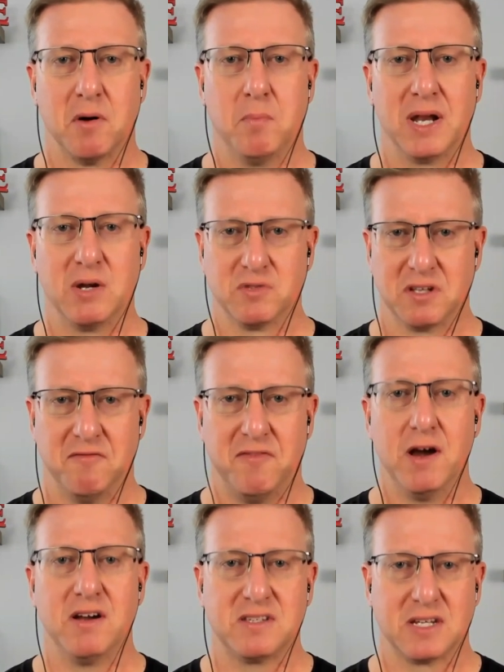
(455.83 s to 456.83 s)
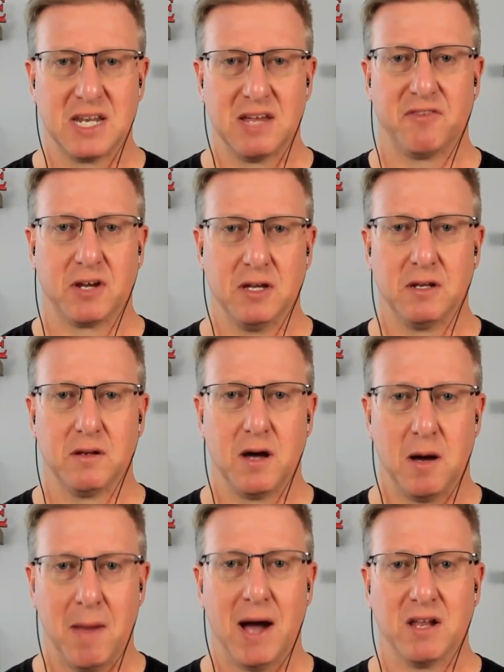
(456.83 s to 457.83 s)
but it was a very significant
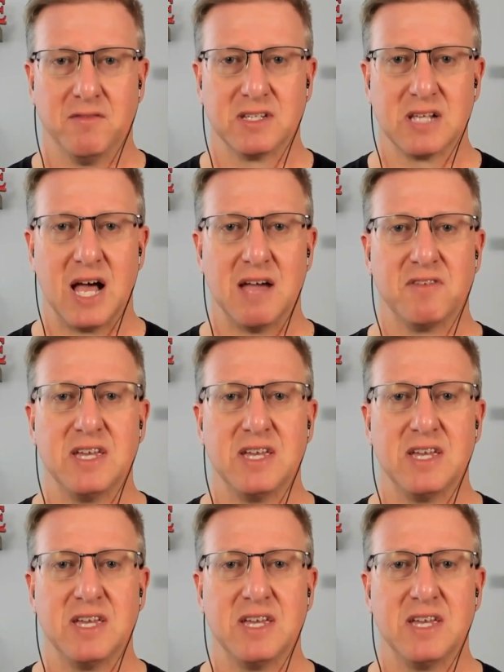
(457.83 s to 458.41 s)
amount of his life.